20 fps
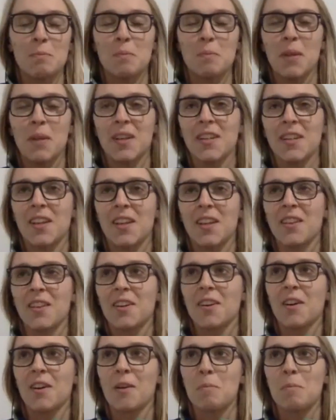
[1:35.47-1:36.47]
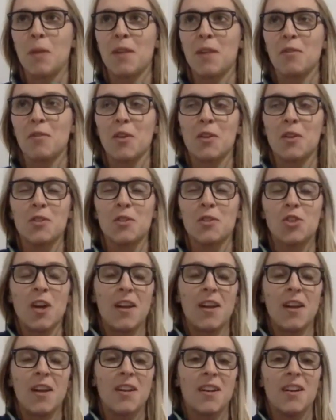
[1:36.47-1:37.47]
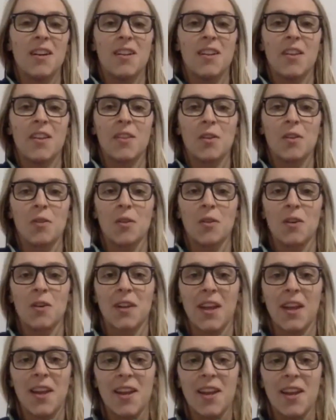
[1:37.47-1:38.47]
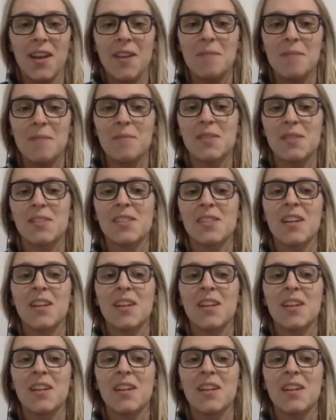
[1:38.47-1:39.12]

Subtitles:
playing together or playing for you in China, then the Aurora Games.